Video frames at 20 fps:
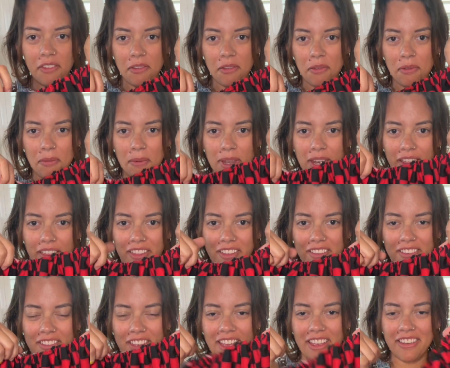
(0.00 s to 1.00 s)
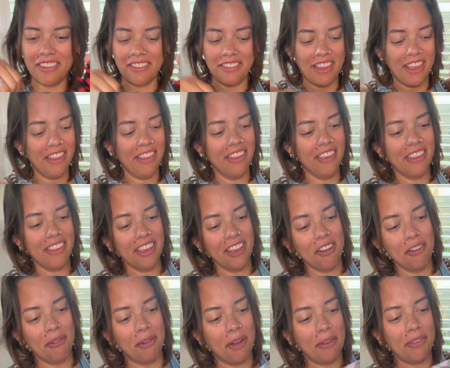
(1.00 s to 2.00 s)
is what it looks like. Does that look like a
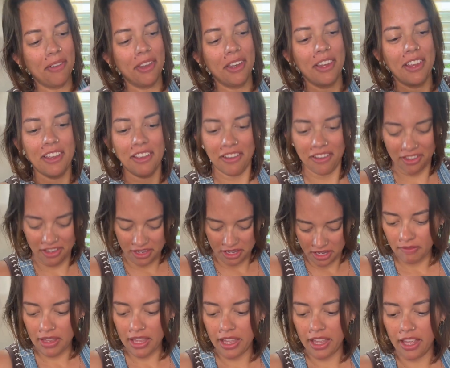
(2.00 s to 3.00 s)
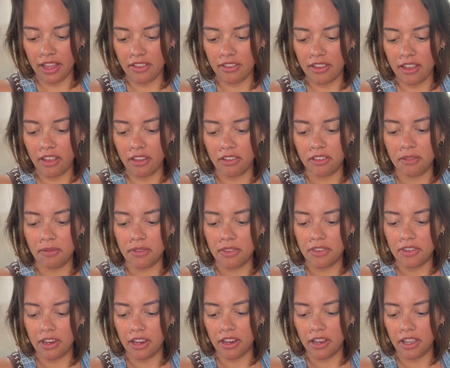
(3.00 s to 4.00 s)
ruffle to you? I can't tell because I've been
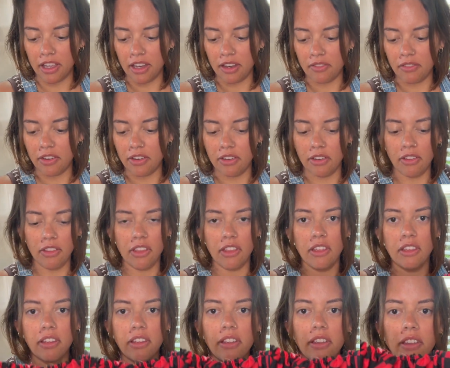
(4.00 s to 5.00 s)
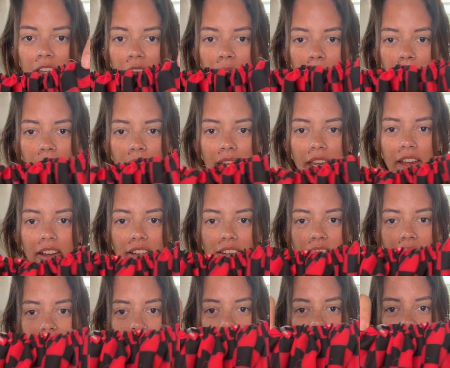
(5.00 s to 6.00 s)
staring at it for too long. But
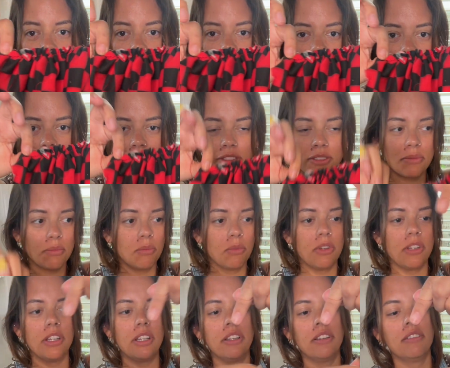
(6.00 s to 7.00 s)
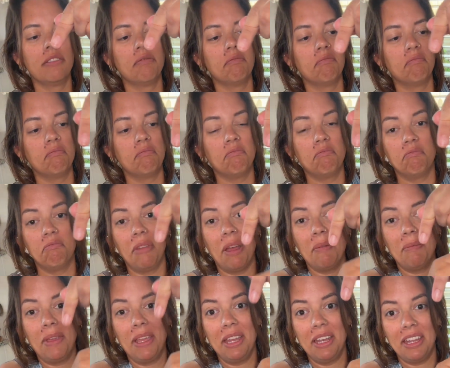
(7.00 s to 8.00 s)
here's like the first one.
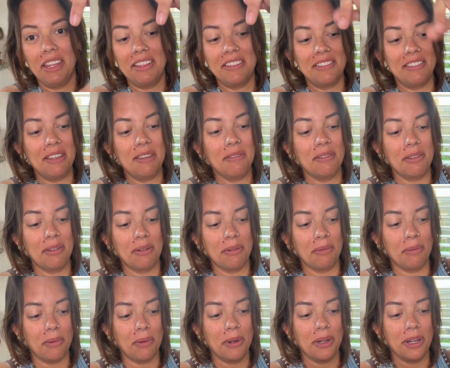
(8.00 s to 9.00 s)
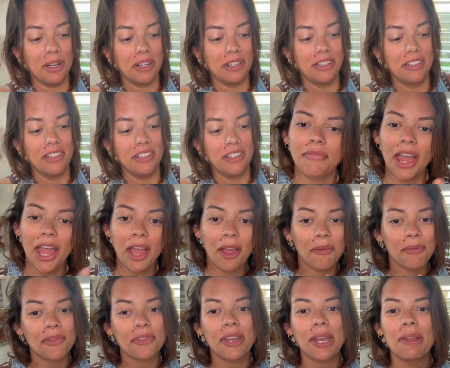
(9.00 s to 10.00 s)
I mean, it seemed to have worked. Now I'm
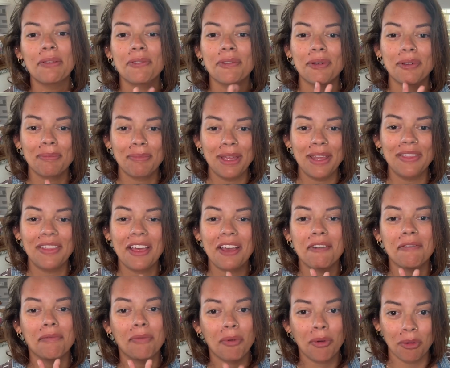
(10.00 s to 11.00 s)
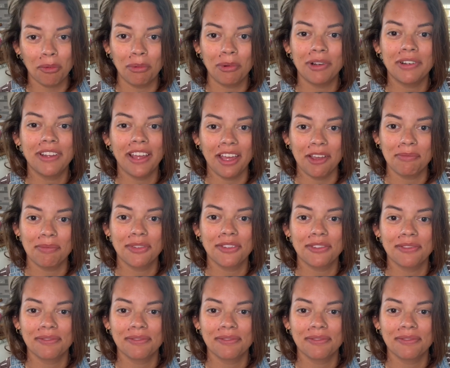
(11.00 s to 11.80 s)
just gonna have to repeat that 4 more times.